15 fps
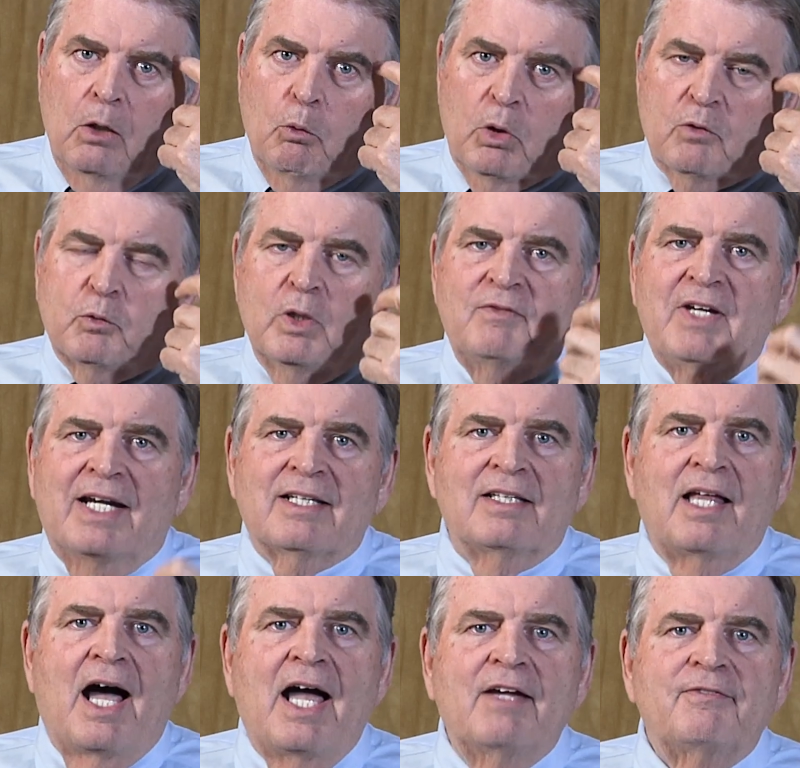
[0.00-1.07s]
Well, if we've got a
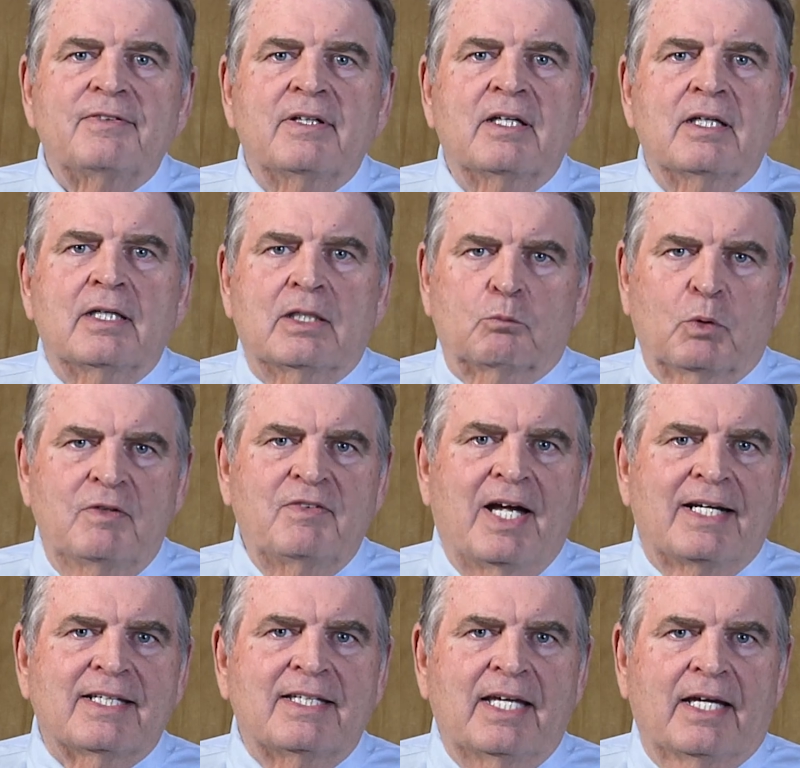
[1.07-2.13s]
life and we've
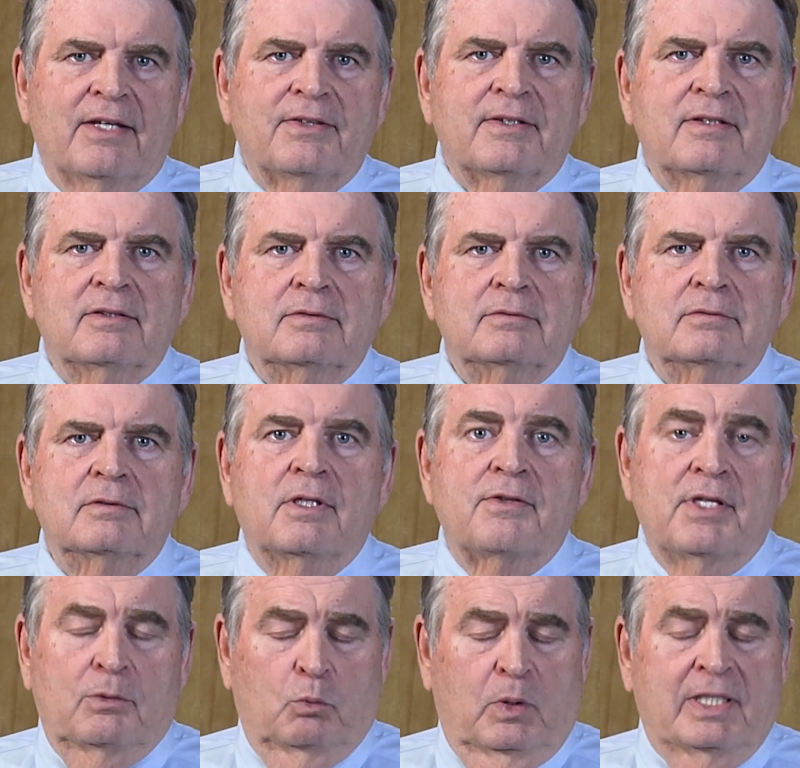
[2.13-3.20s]
got a death,
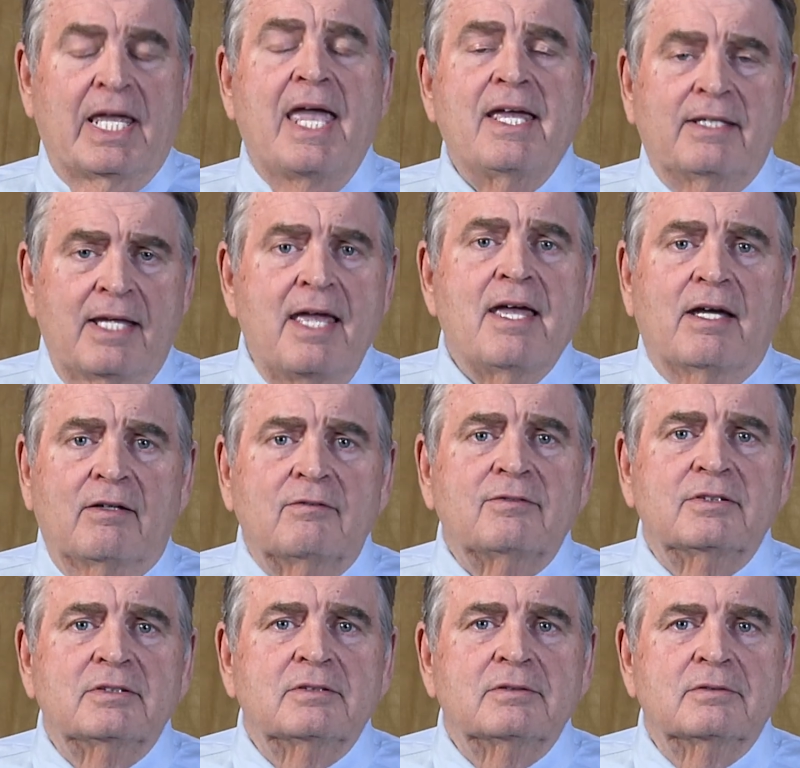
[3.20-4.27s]
then we can
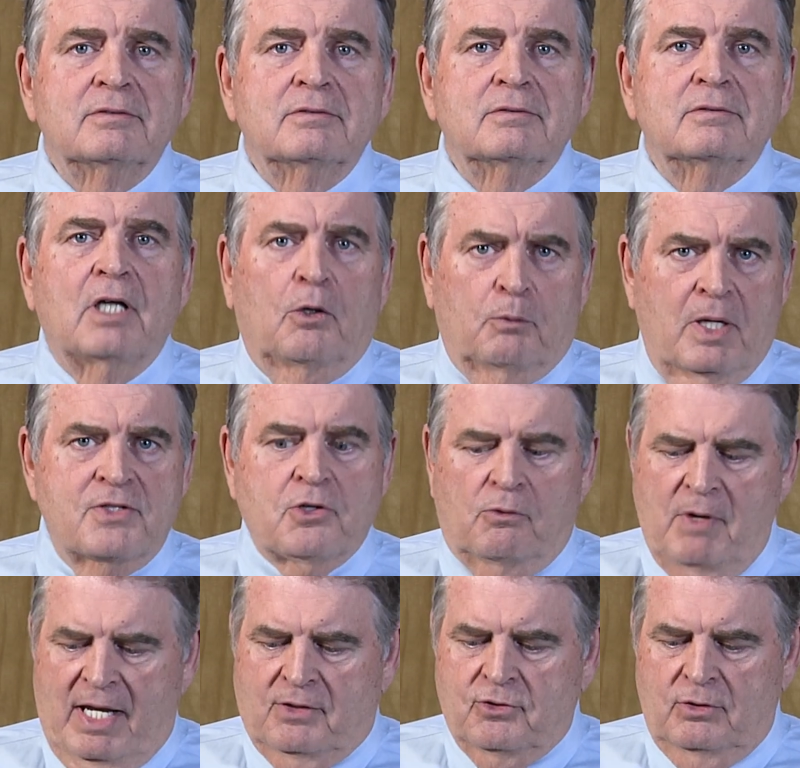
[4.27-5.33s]
have a
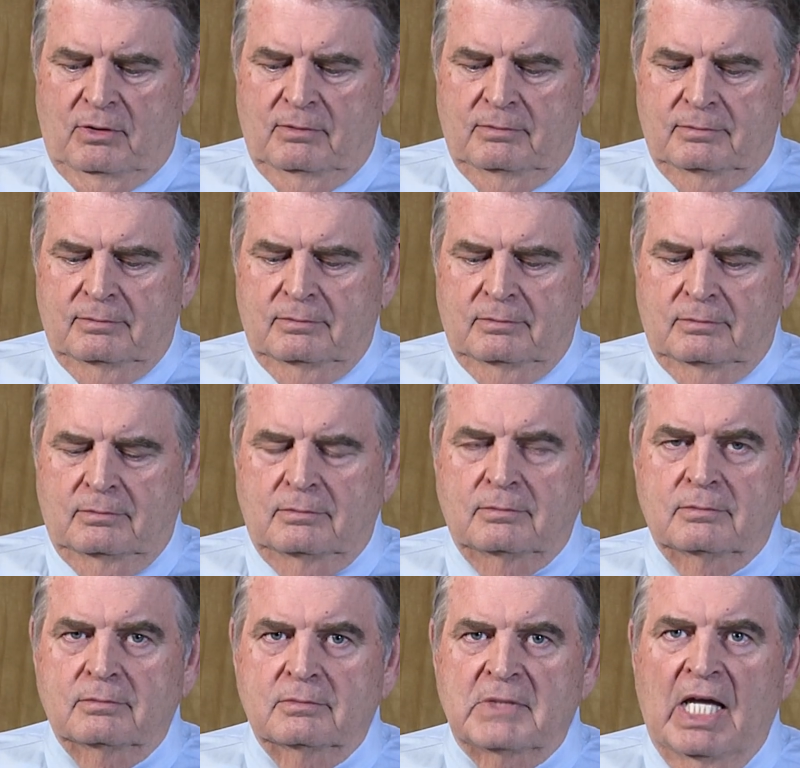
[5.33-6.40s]
resurrection.
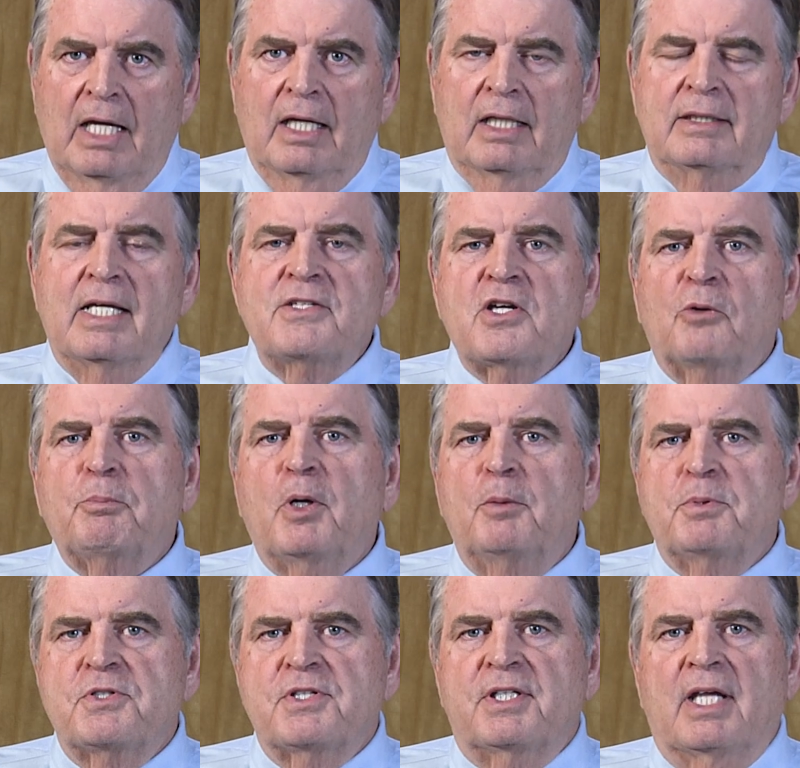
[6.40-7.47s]
And that's our
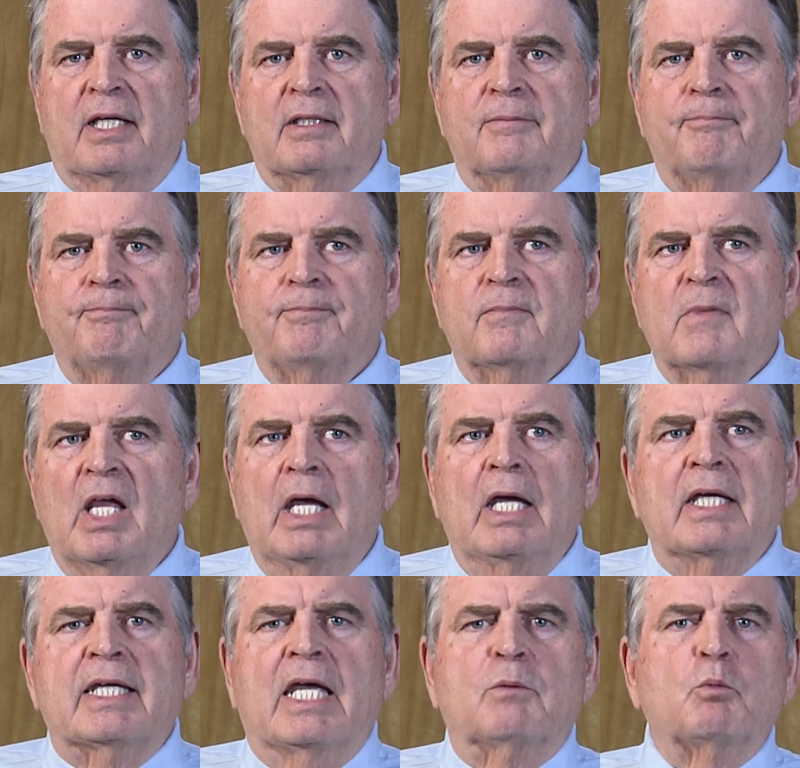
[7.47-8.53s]
purpose today.
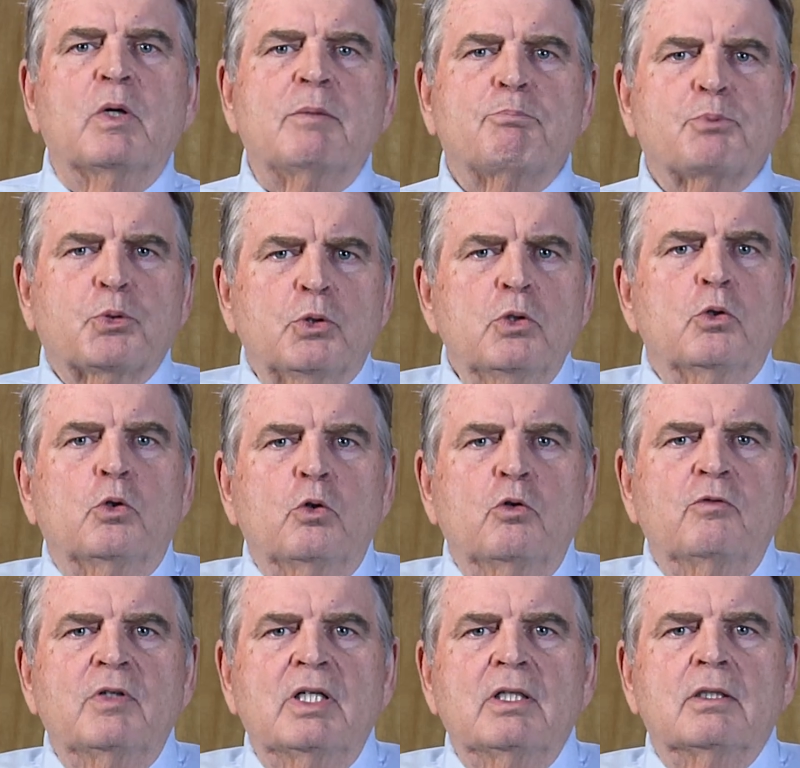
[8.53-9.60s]
Can we
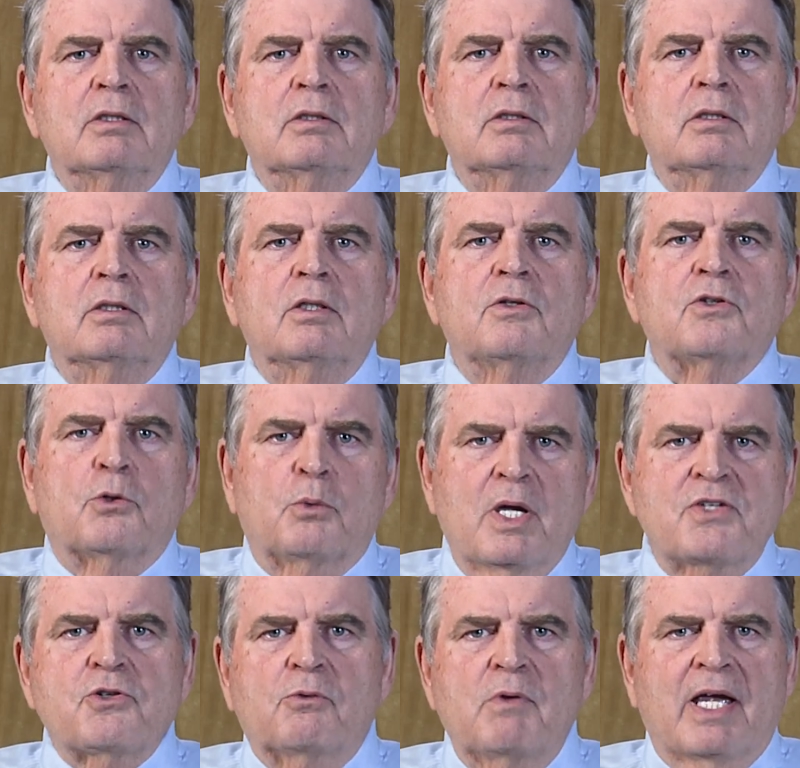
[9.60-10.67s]
prove the
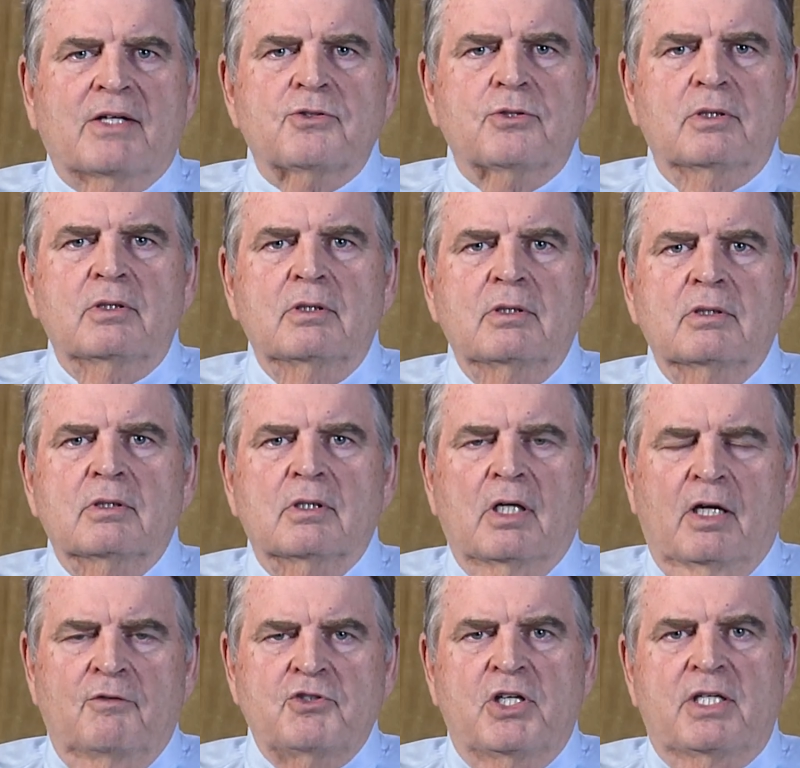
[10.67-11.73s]
resurrection
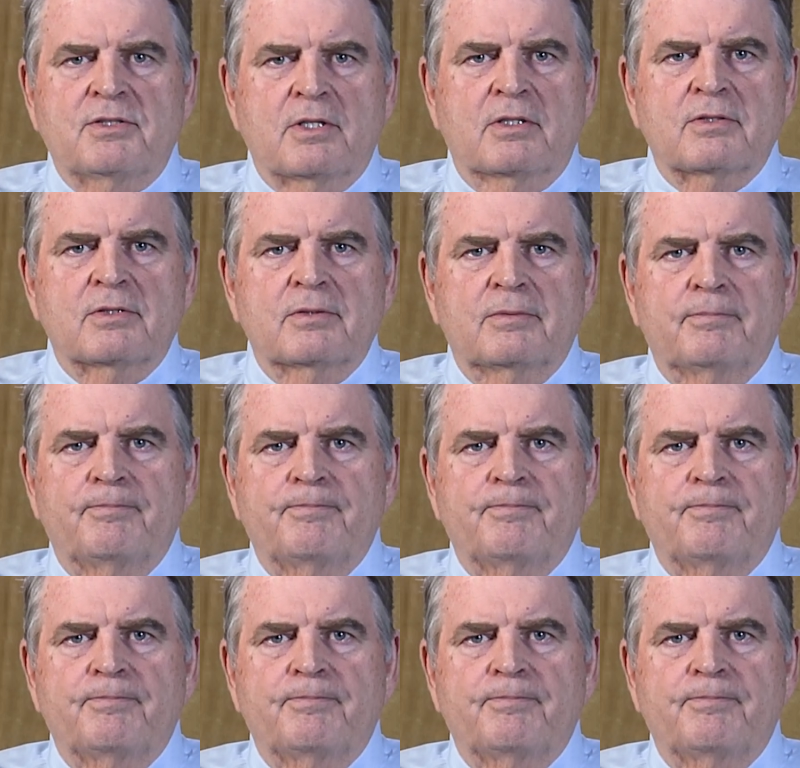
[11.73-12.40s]
of Jesus?